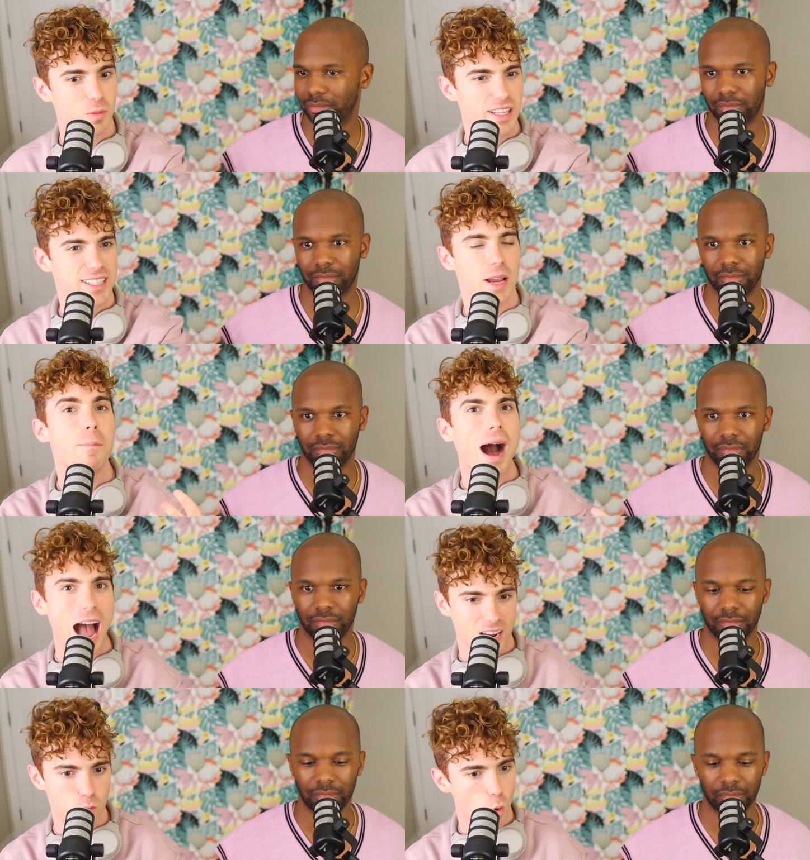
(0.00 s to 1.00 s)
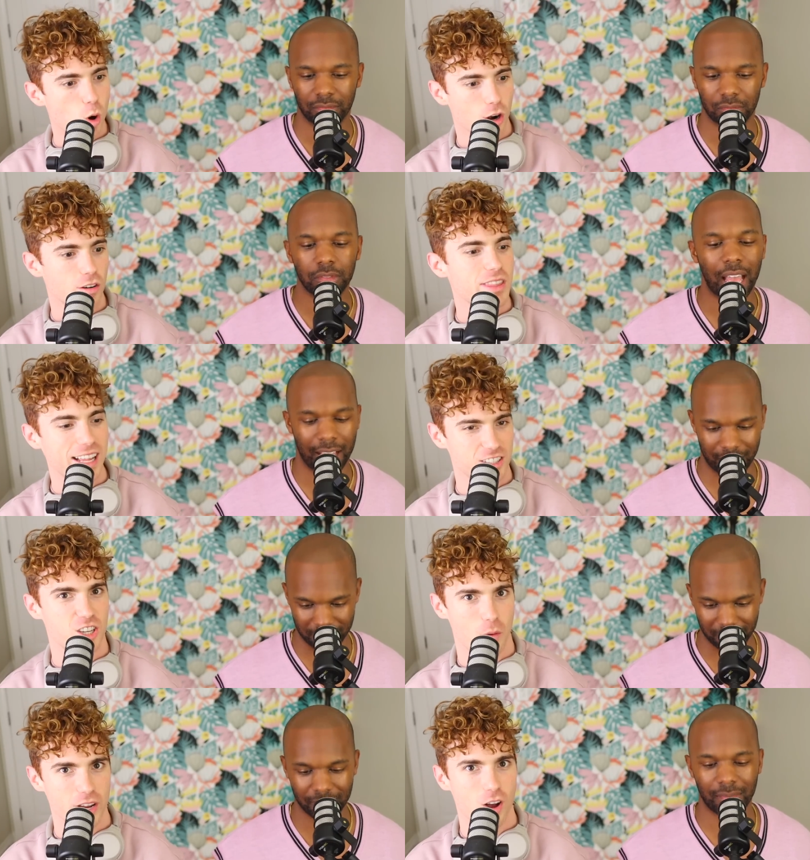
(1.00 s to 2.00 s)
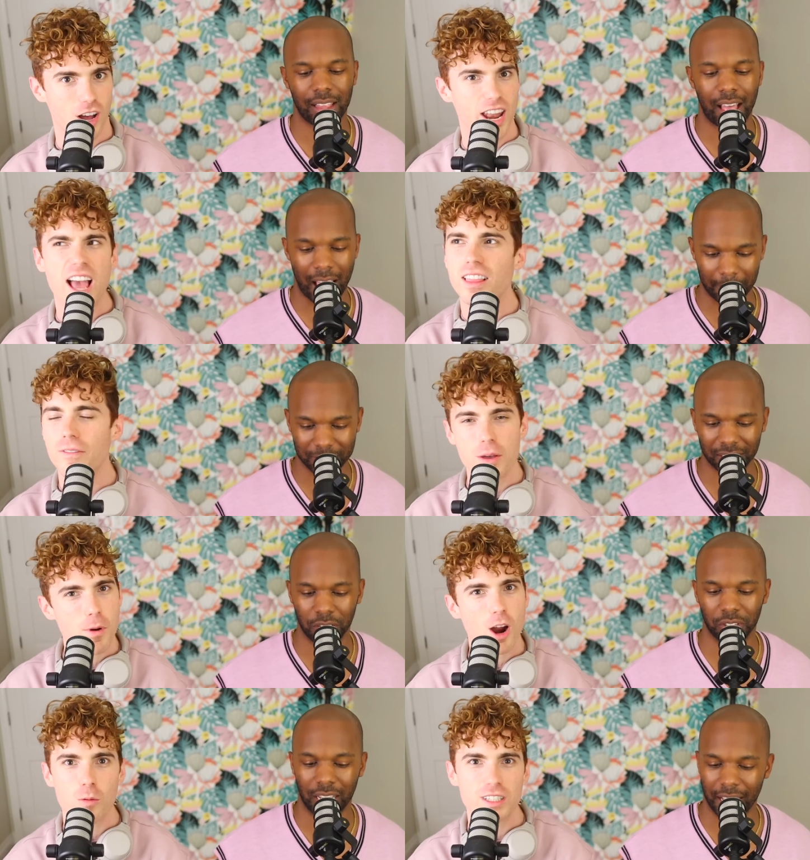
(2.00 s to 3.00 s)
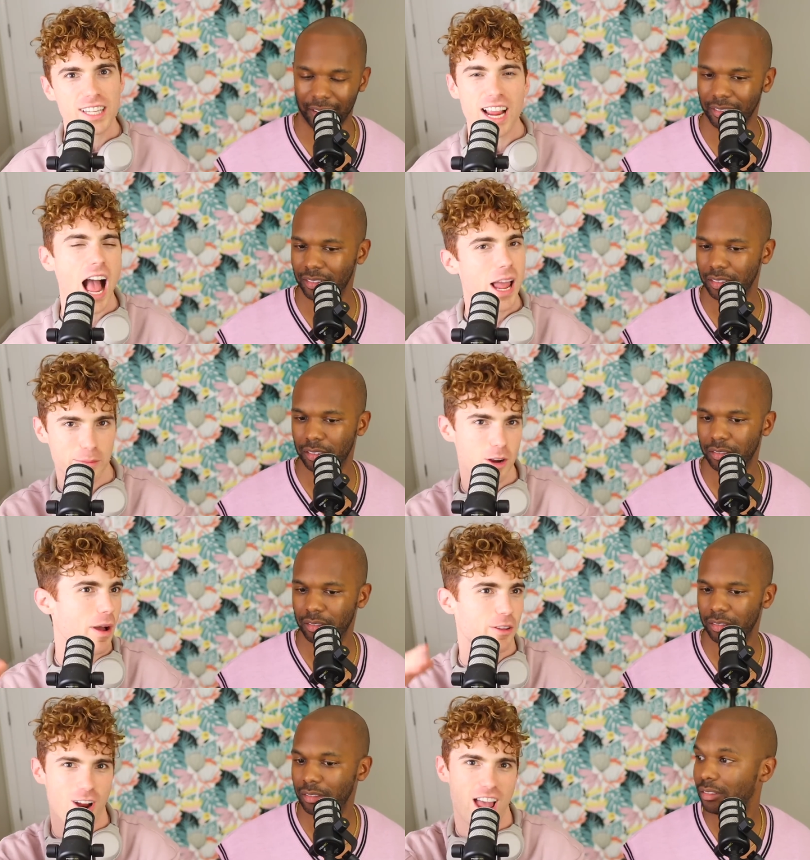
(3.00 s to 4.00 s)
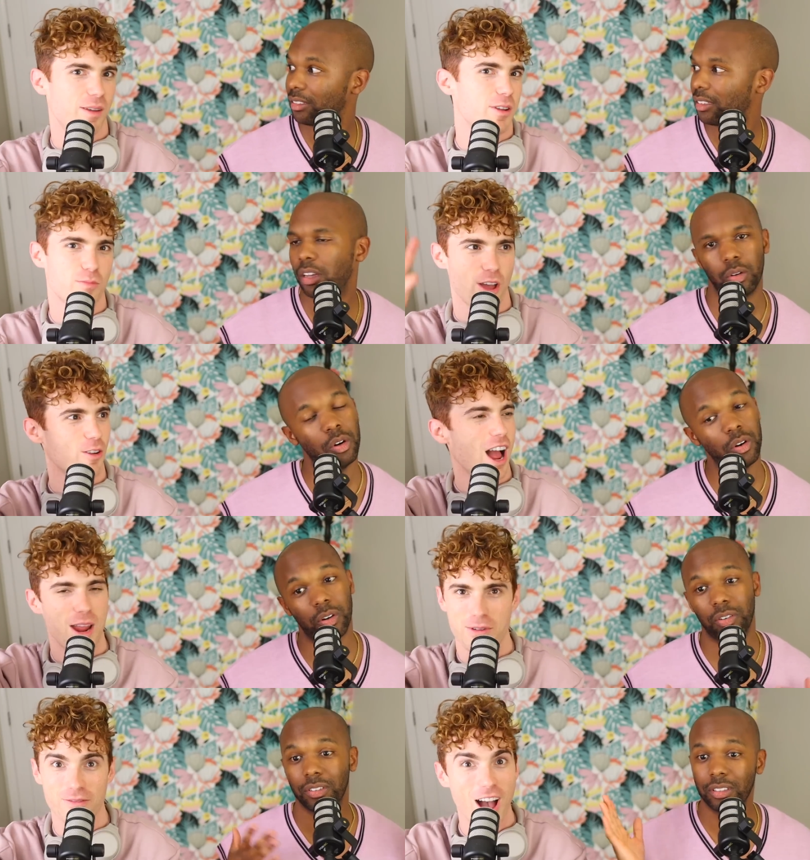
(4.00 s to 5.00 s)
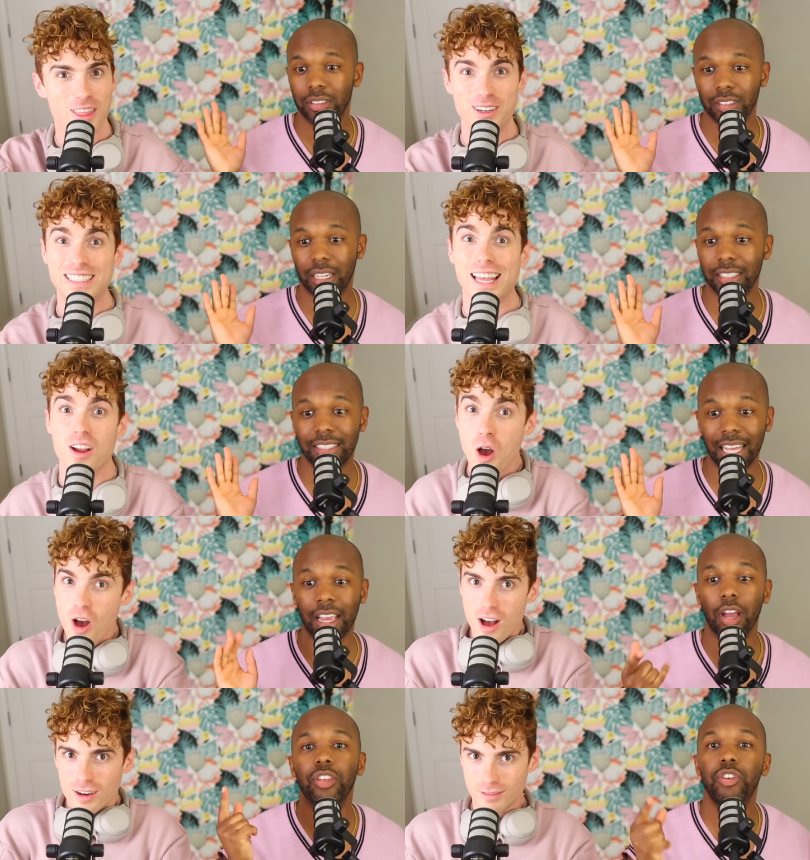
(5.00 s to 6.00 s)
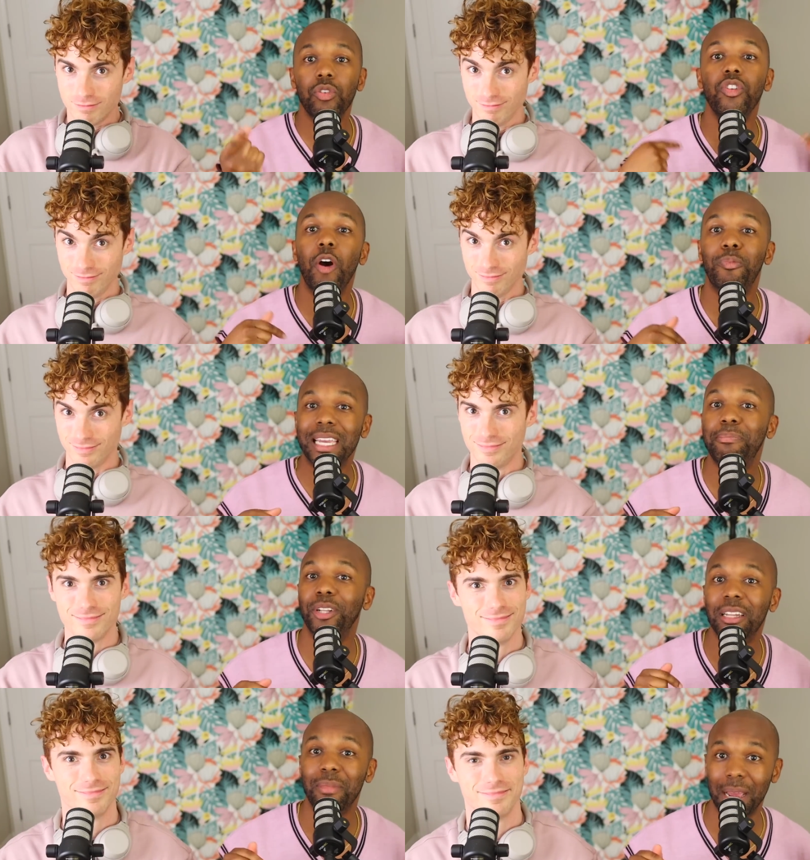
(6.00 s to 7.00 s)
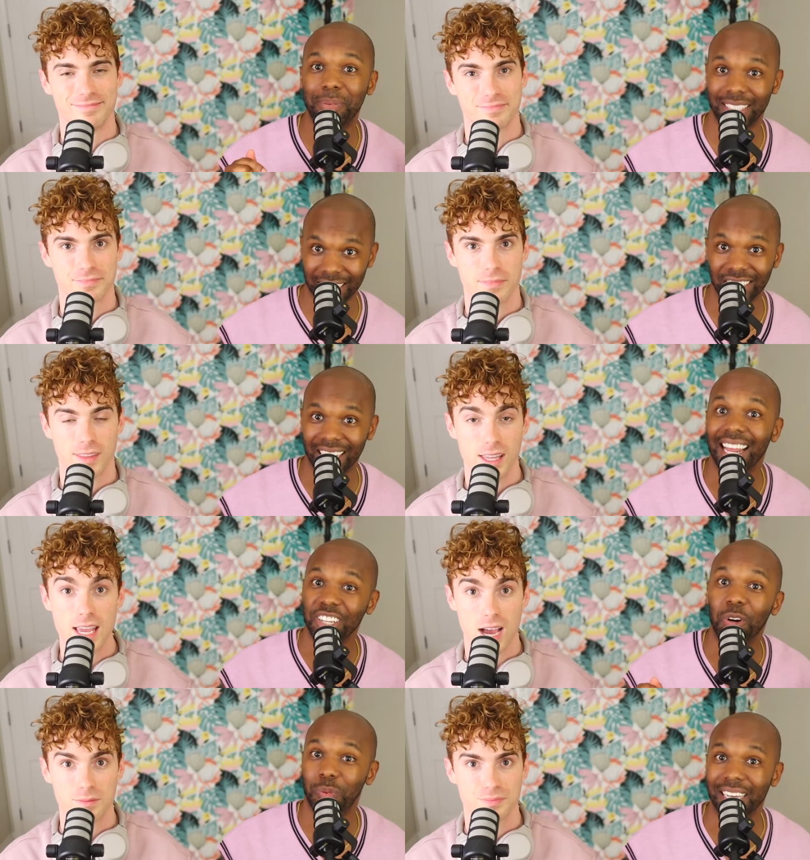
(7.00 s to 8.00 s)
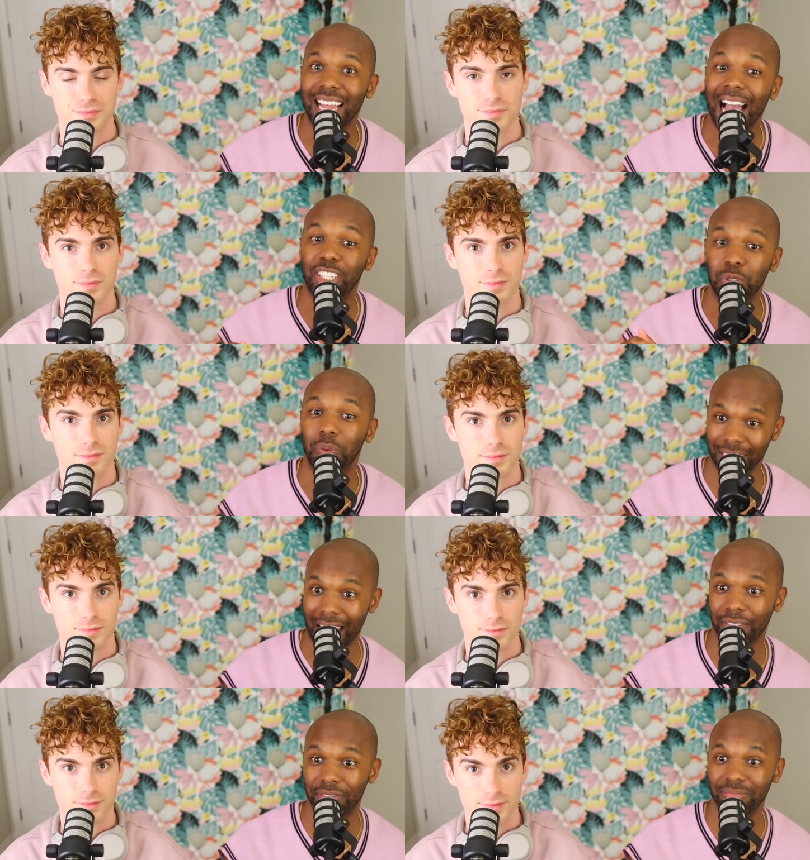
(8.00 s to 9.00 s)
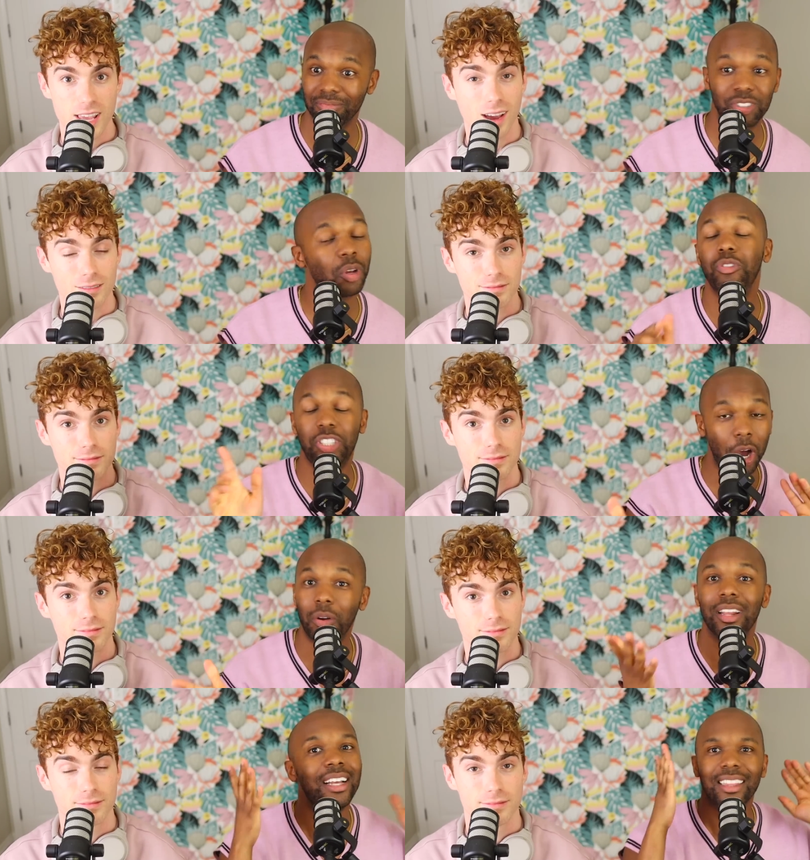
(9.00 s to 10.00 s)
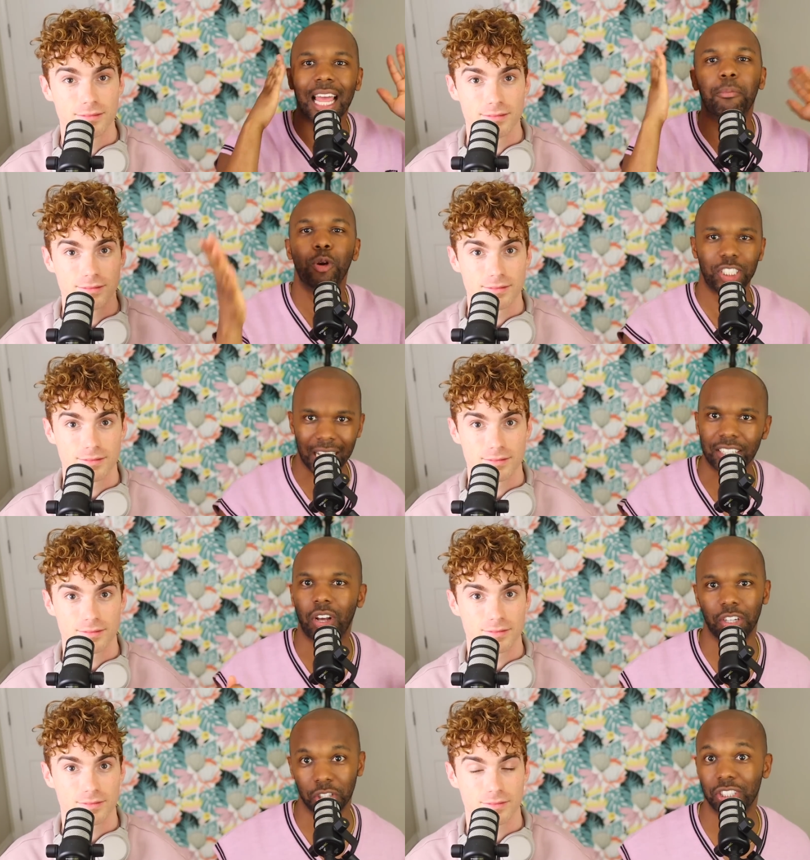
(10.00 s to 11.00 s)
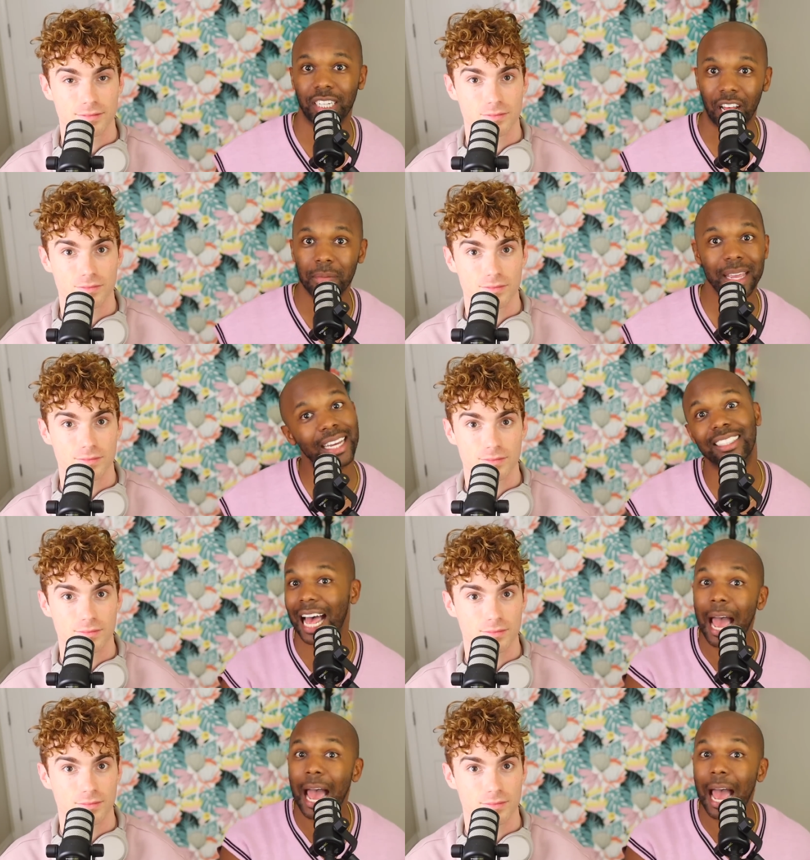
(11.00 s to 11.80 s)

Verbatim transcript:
Speaker 1: when it's like my war that's going on? I Absolutely. love the part where it's like, I am your mother, I am your brother, Oof. I am your father. It's like, it's like
Speaker 2: you know mm. people in my position and yeah. your real actual life. Yeah. So don't like project all your shit on me because